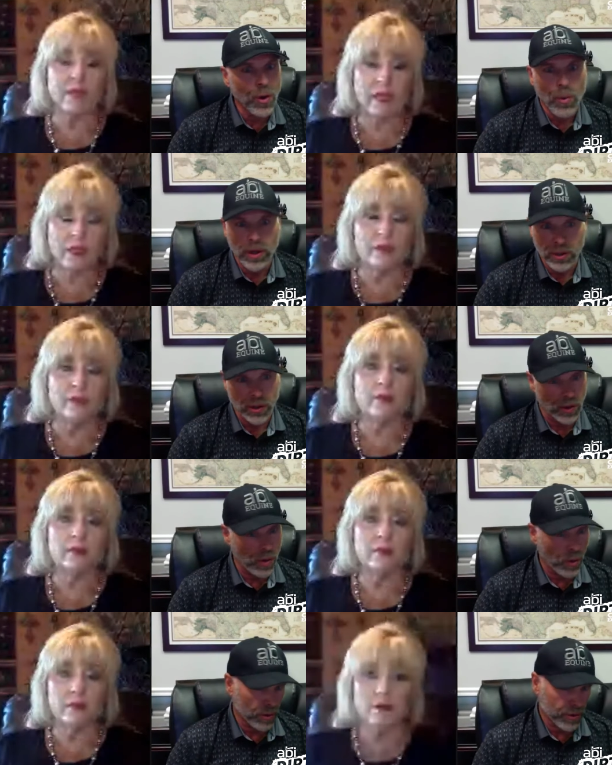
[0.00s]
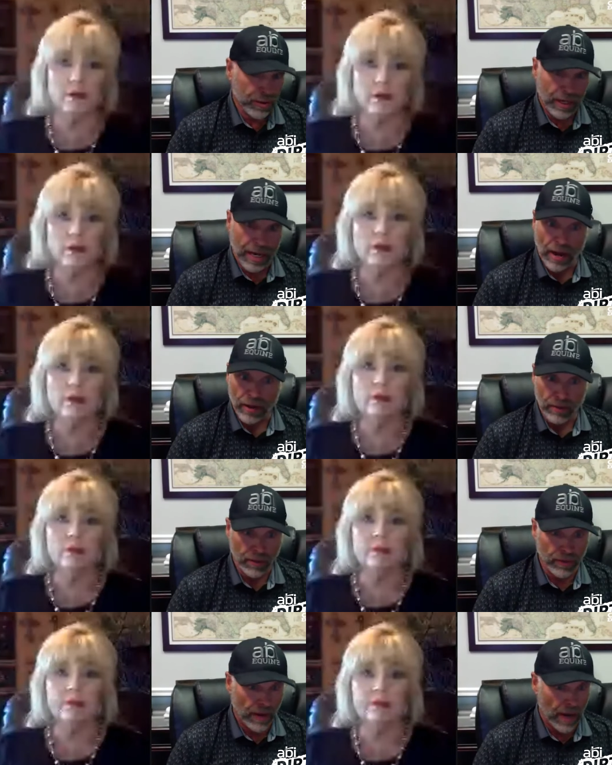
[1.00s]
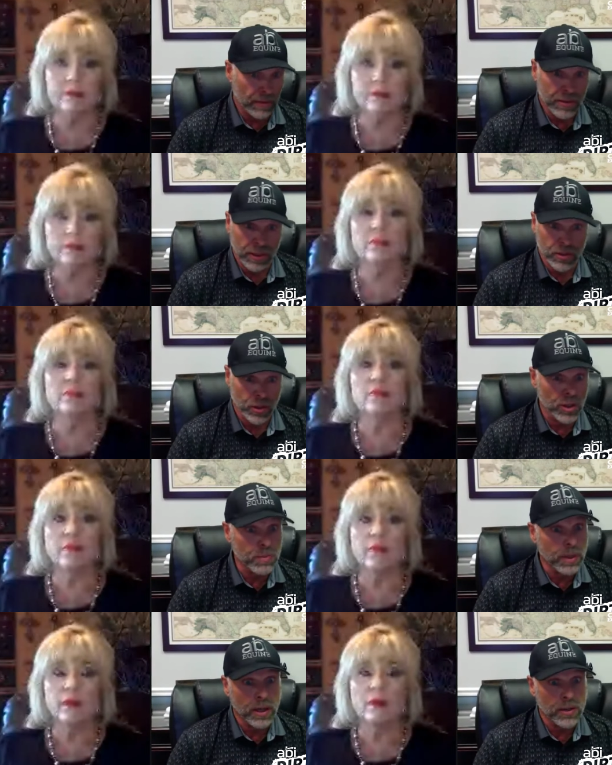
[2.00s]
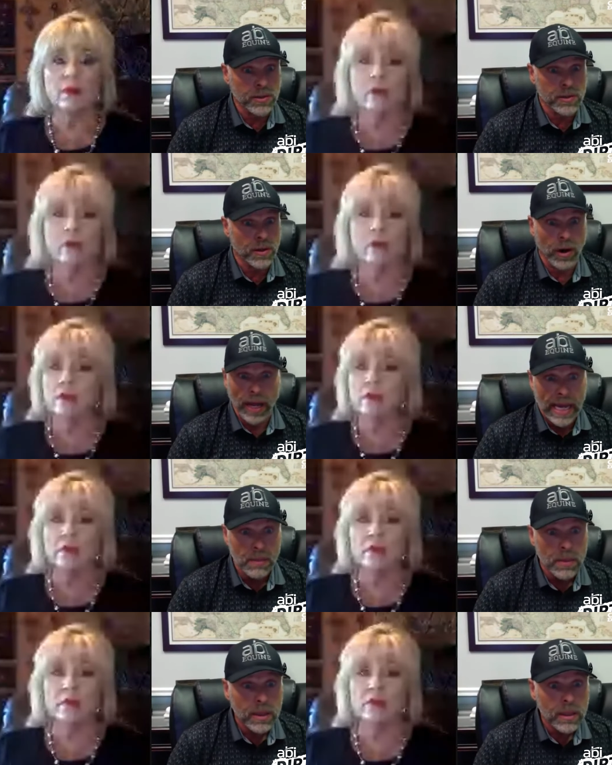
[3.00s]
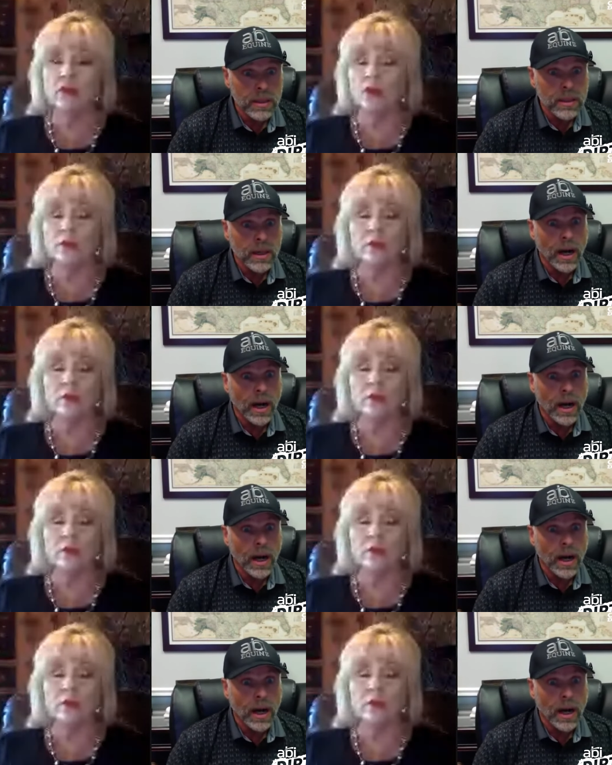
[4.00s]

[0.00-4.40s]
Speaker 1: you yeah. don't want to turn a horse out every five to six years because they're lame. Yeah.